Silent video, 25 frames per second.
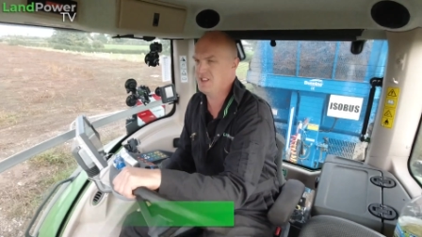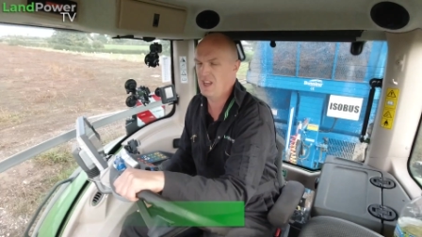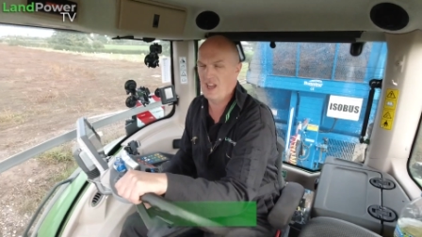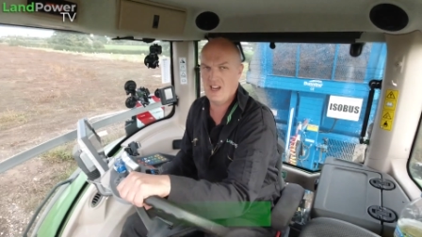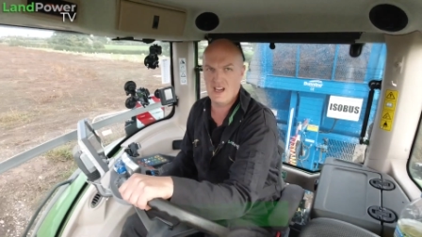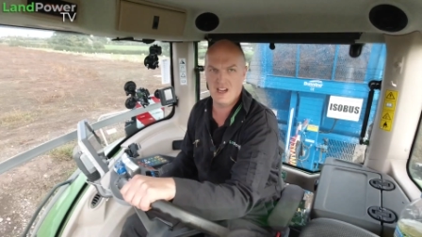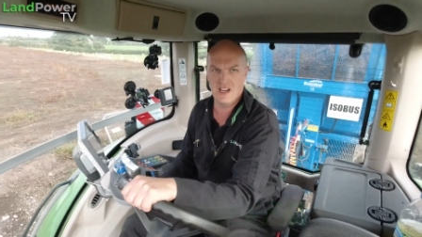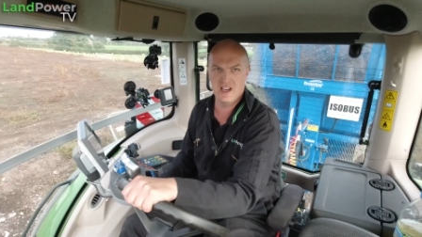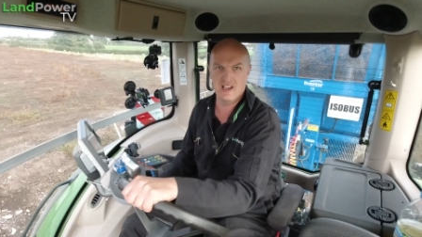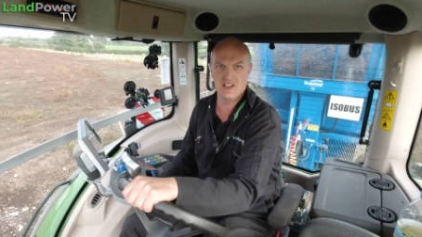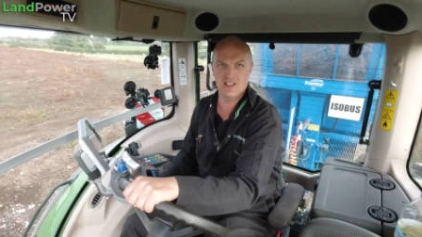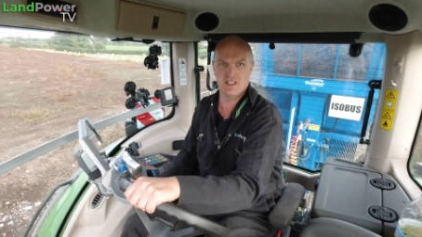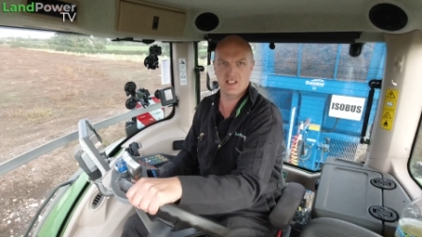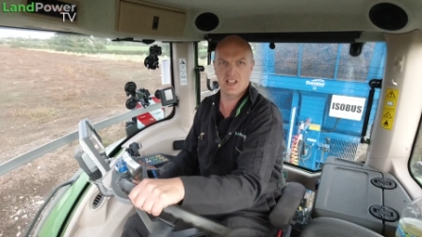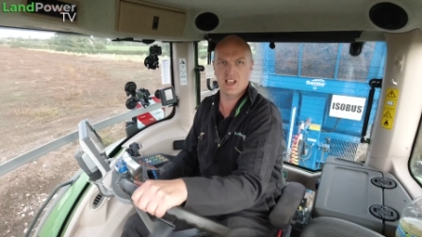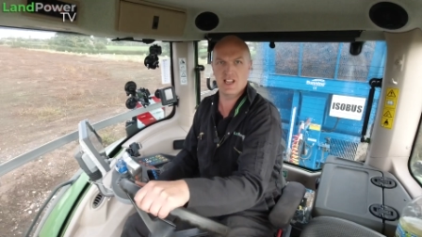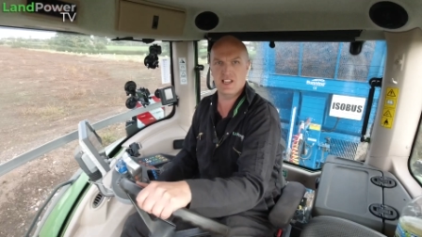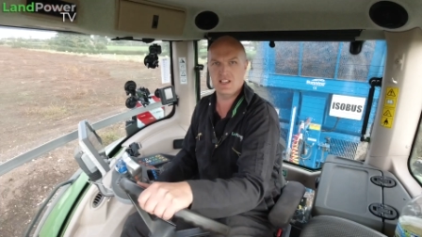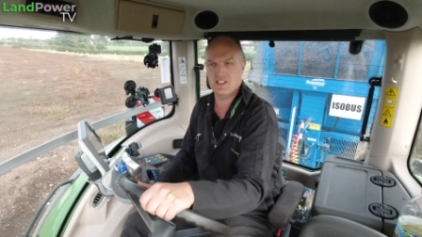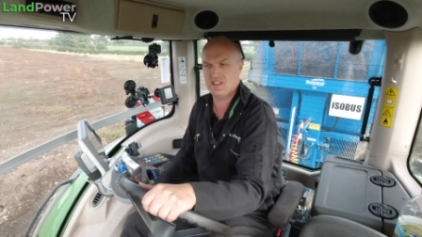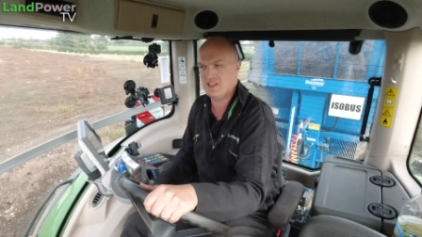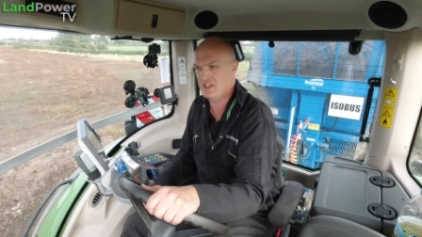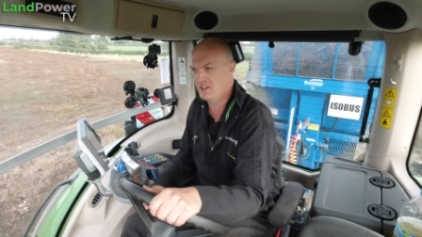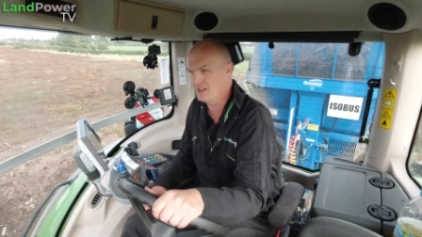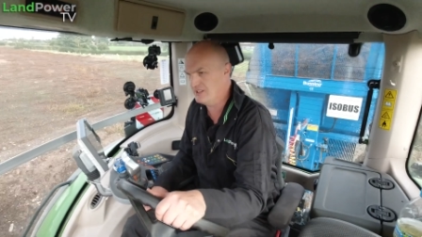tyre
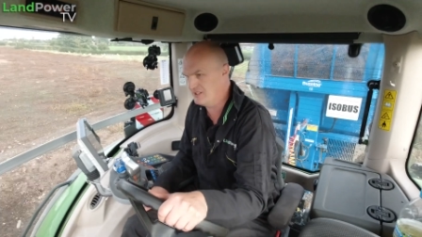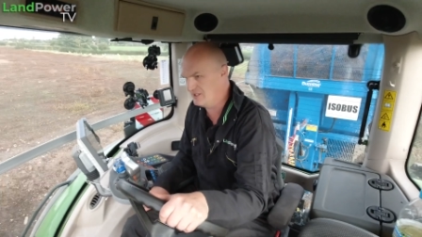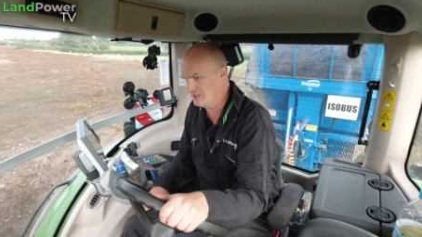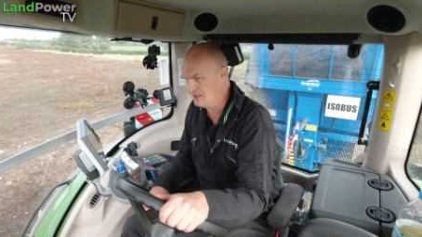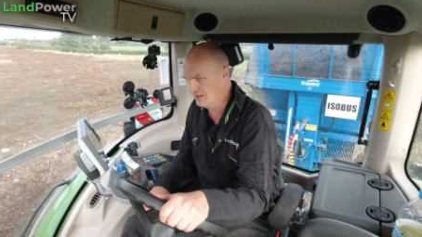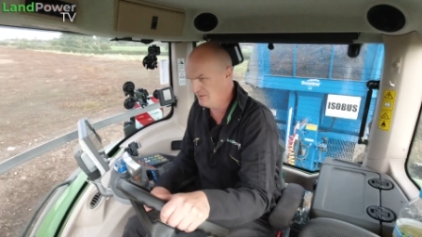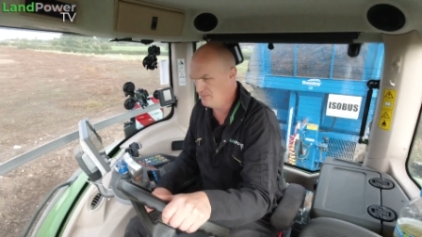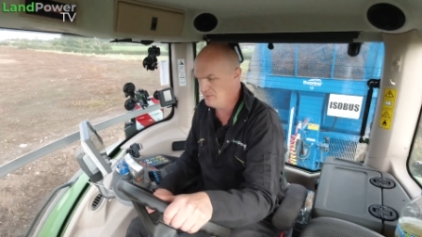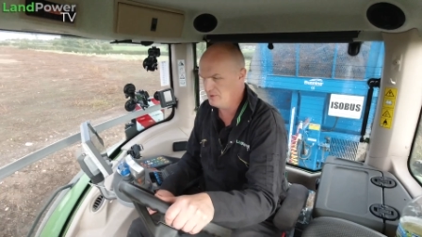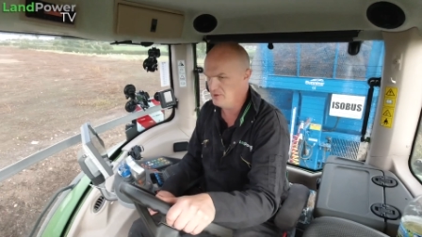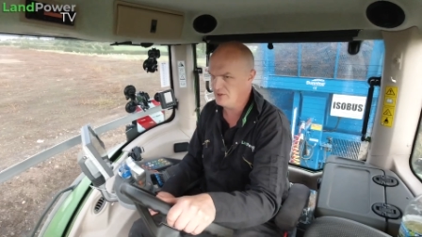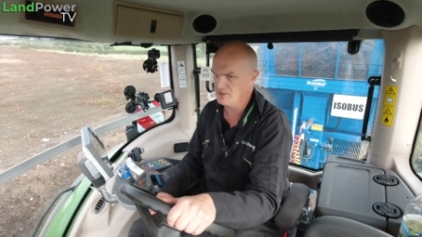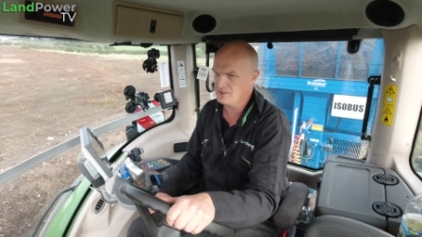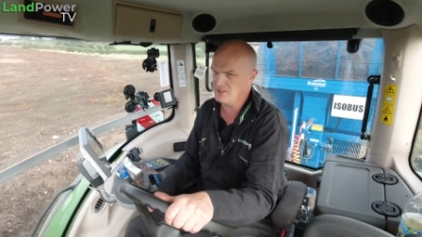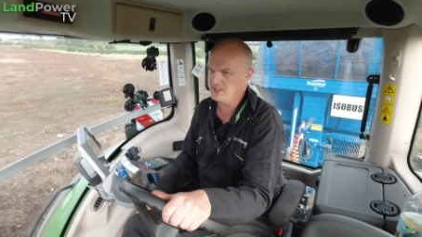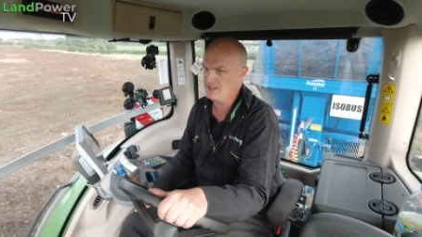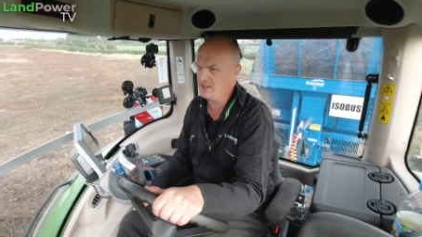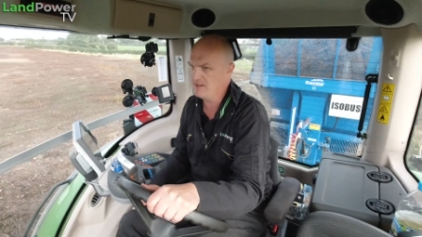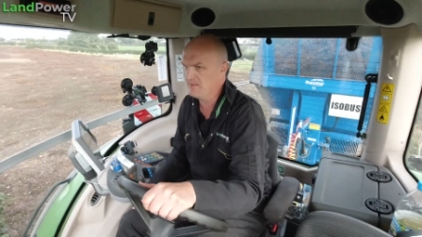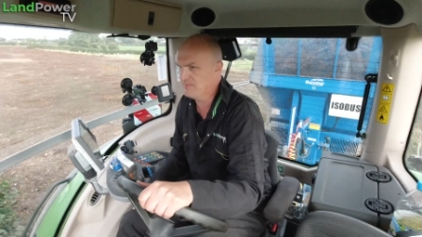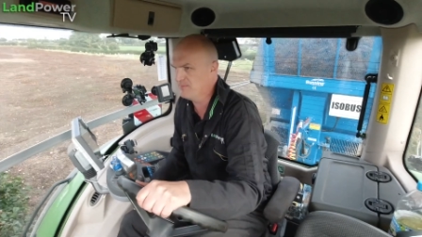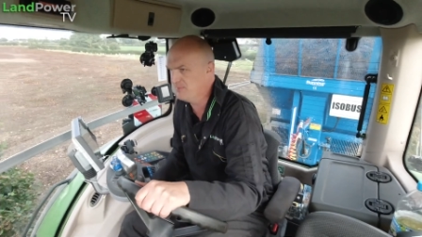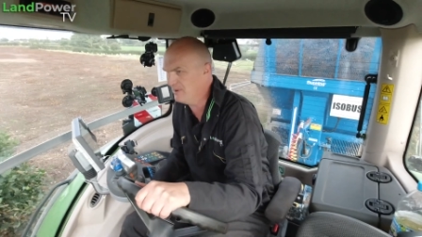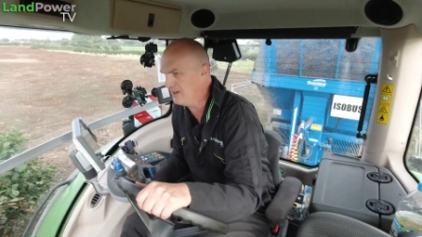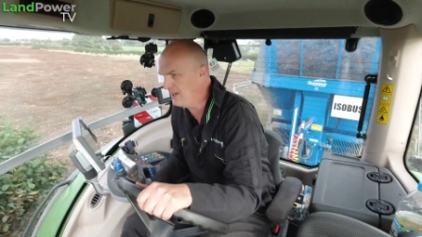tests
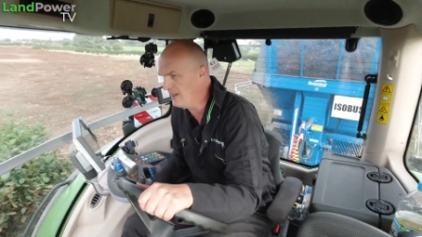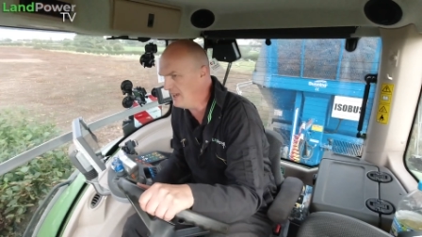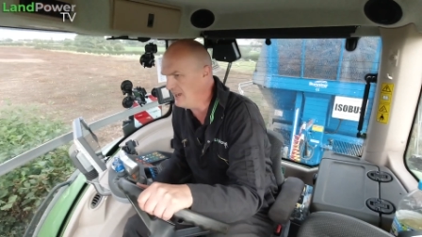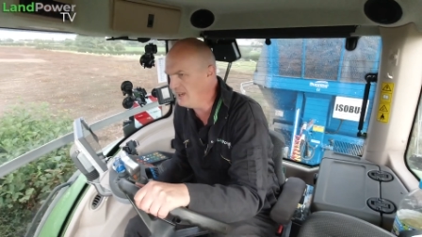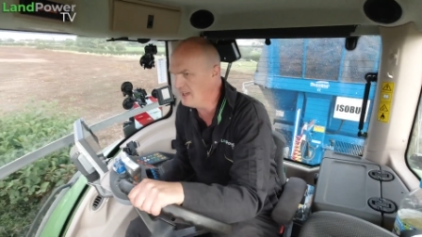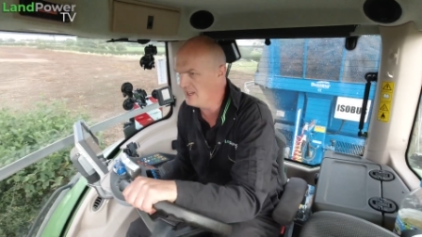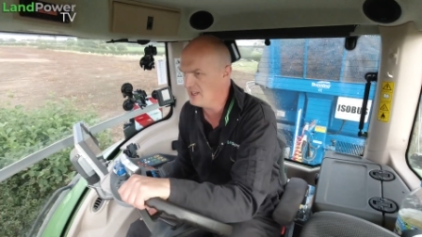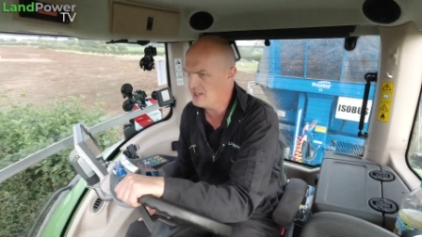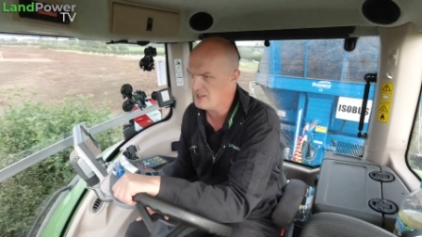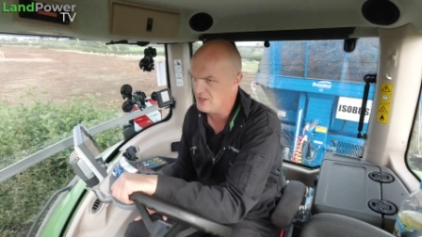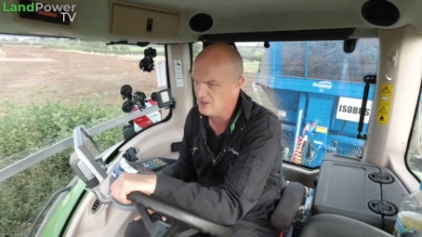supported by